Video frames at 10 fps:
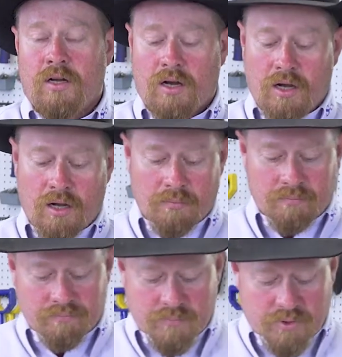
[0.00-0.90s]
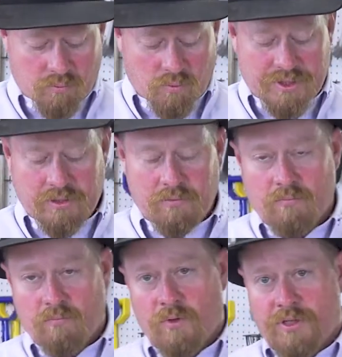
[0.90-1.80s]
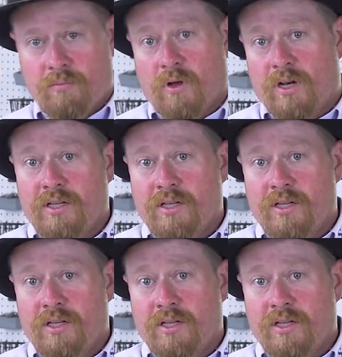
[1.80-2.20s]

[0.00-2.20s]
Um, so what you, what you run